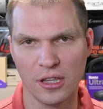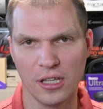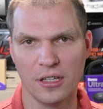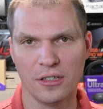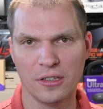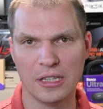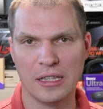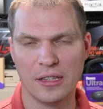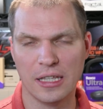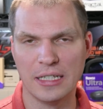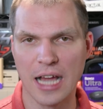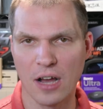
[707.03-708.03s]
the
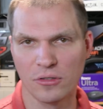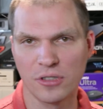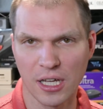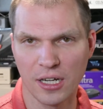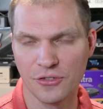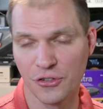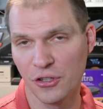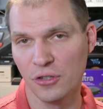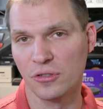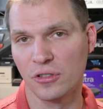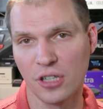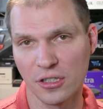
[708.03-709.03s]
the downside is the
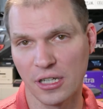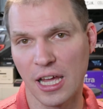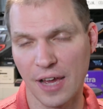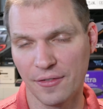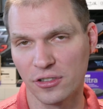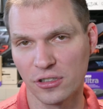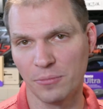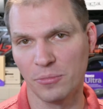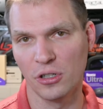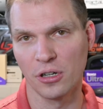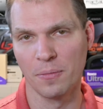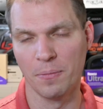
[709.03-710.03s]
user doesn't have his
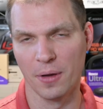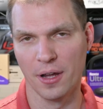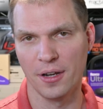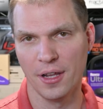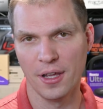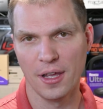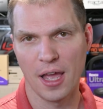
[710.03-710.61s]
computer, but